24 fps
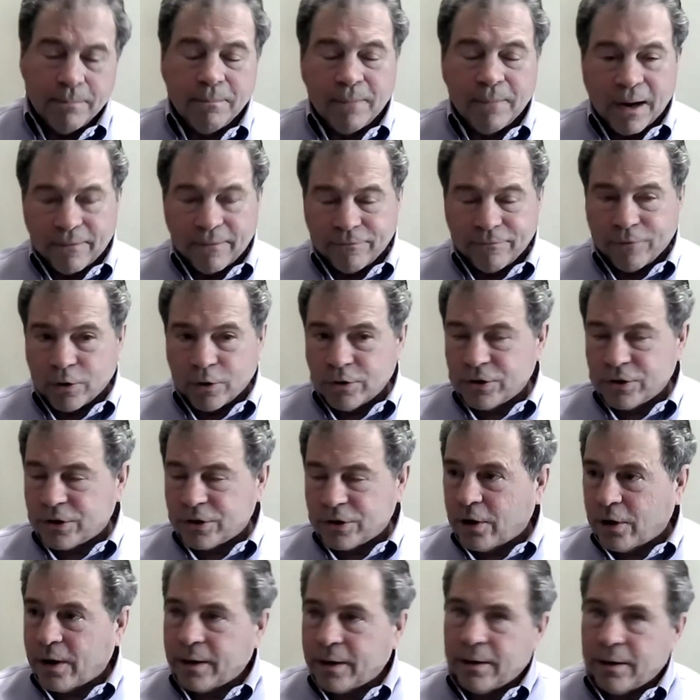My first
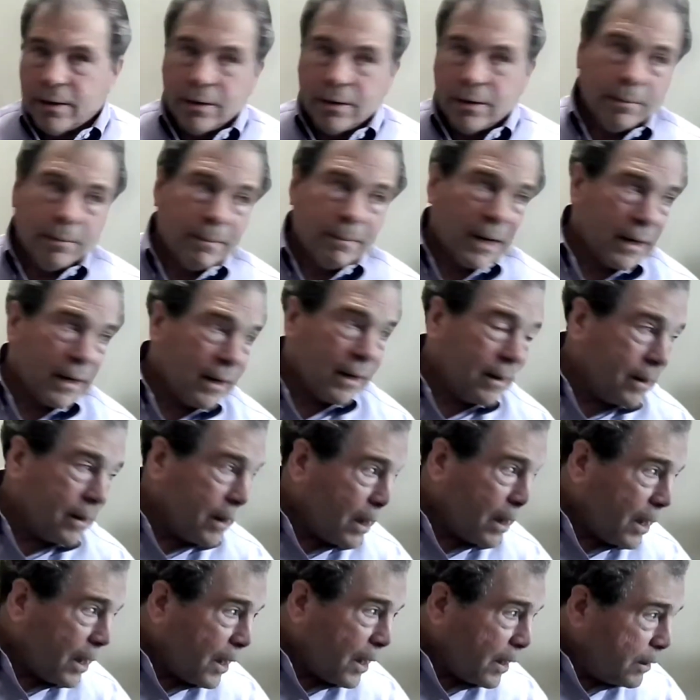thought, oh my
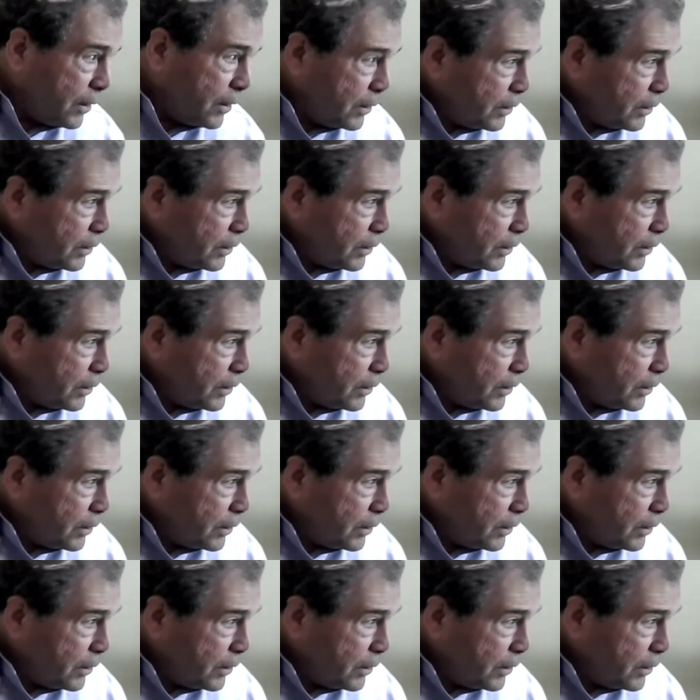God,